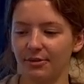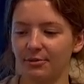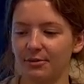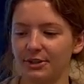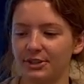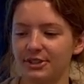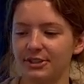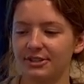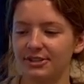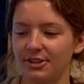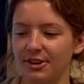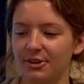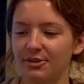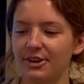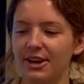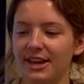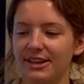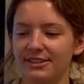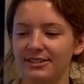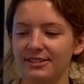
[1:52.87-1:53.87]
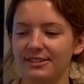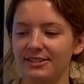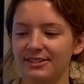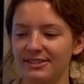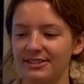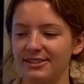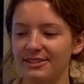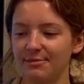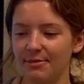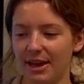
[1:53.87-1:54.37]
which is known as the
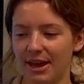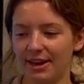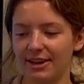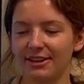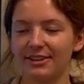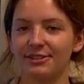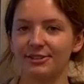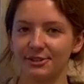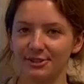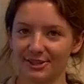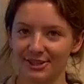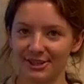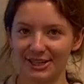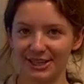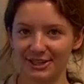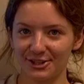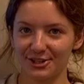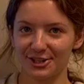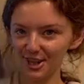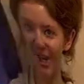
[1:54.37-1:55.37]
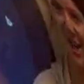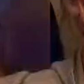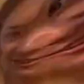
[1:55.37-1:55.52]
systematic circulation.